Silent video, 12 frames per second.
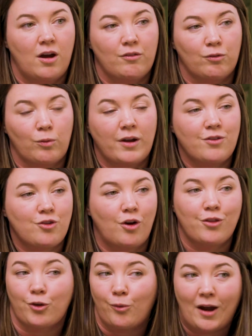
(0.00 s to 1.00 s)
of rents
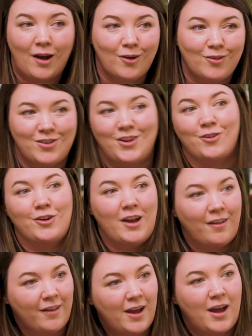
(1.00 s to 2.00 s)
on the ground here in
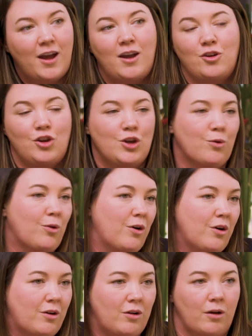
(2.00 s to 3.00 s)
LA, New
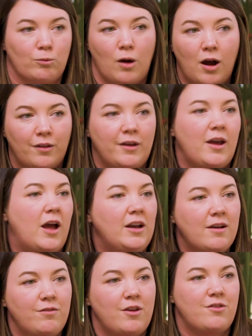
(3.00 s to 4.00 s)
York, Raleigh,
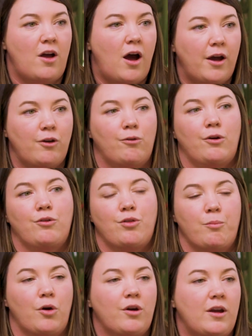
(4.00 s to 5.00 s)
any of these high
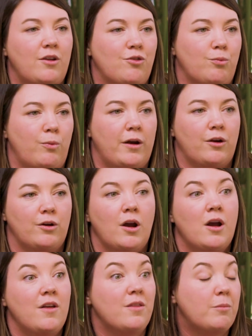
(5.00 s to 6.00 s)
growth markets where
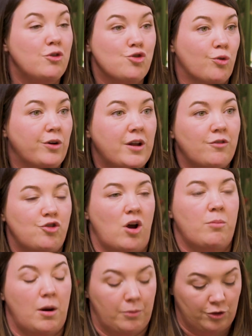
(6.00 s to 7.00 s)
the majority of
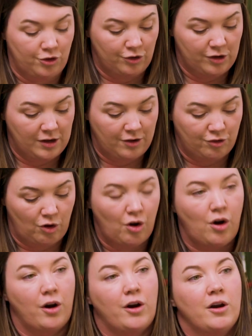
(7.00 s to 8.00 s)
job opportunities
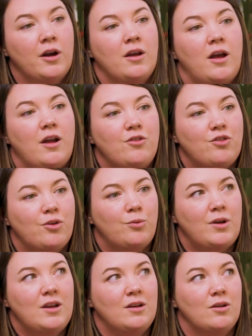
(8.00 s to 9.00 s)
are. And
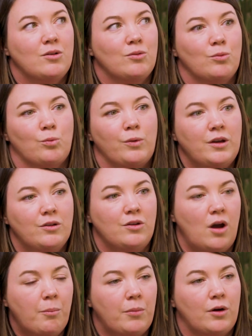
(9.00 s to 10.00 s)
so in real
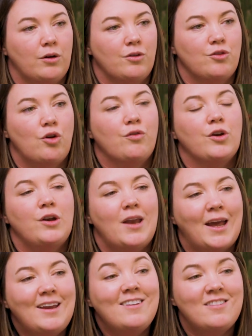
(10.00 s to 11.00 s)
numbers, over
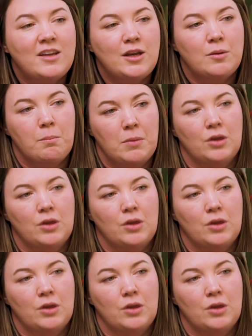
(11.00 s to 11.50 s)
19